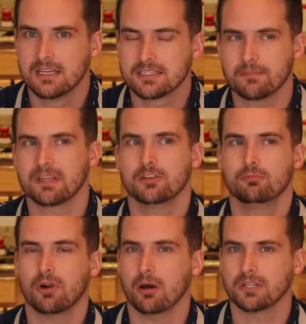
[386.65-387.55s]
something you
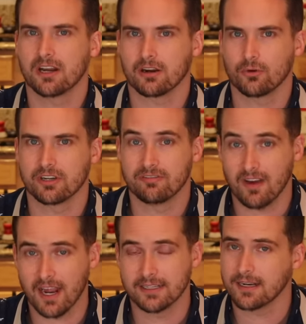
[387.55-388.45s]
probably aren't going to
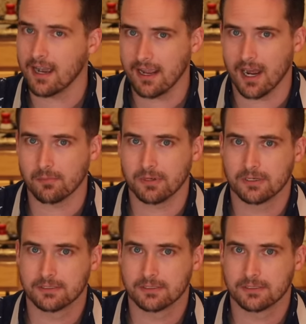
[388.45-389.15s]
find at IHOP.